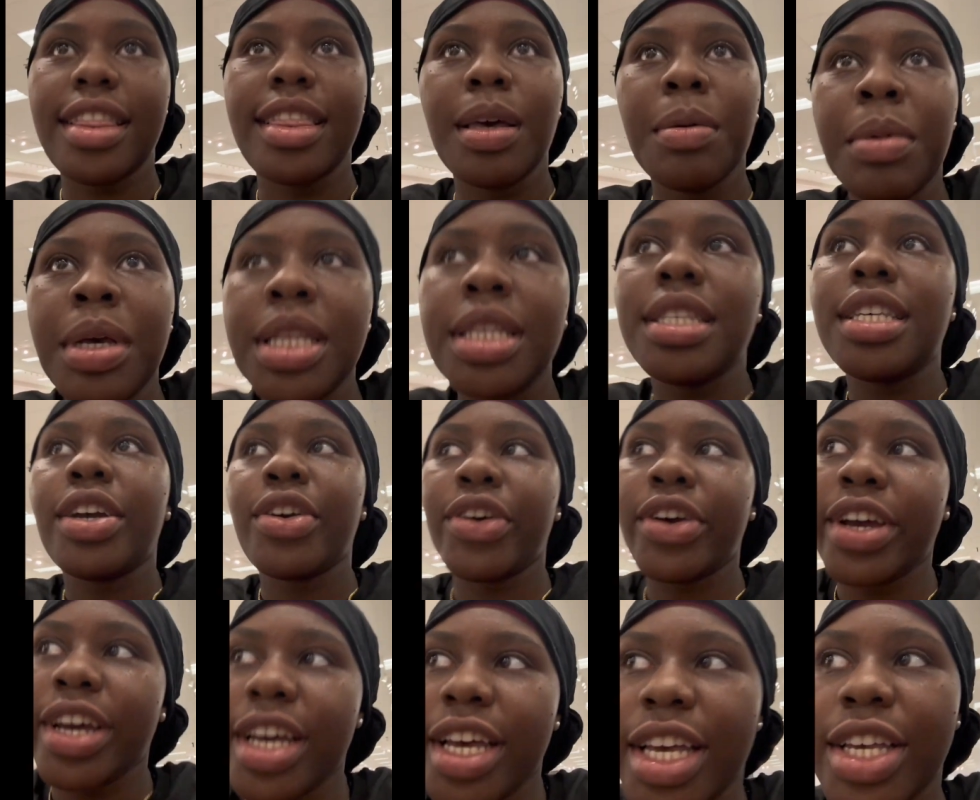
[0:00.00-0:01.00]
The men's
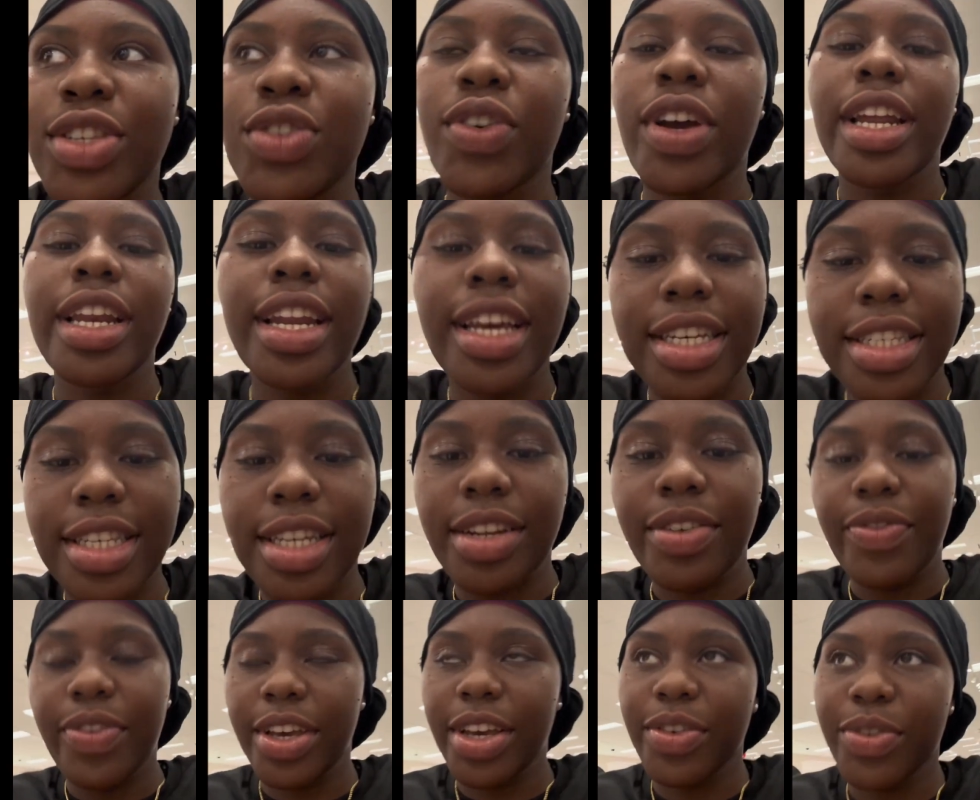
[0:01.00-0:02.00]
area is right next to the
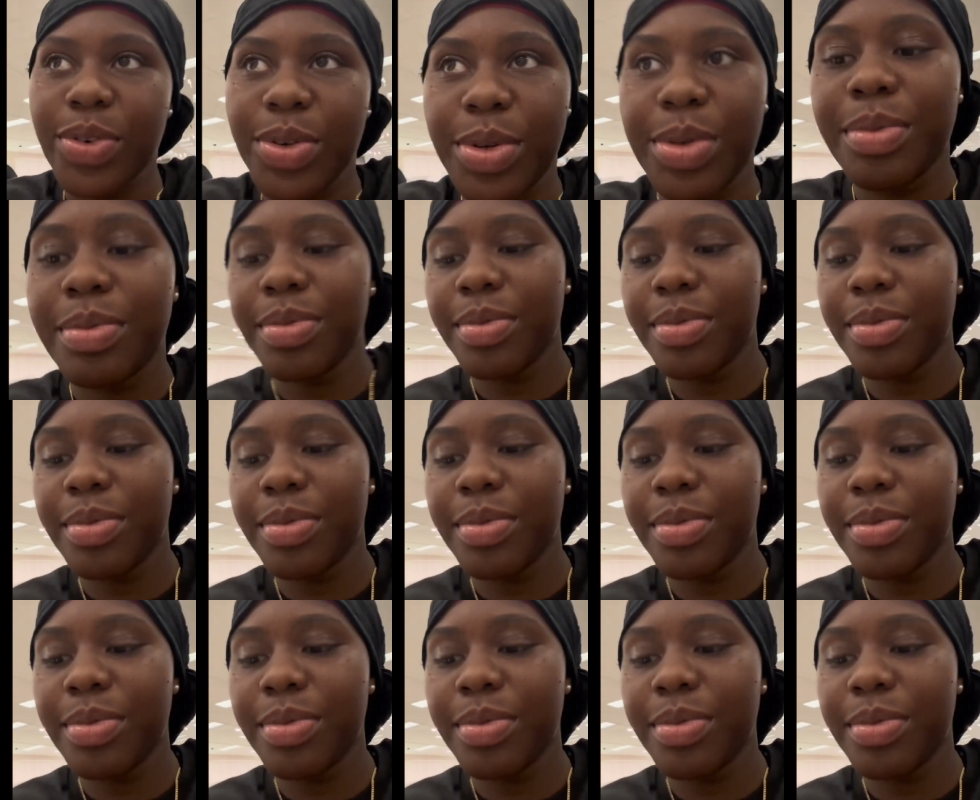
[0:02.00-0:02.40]
fitting room.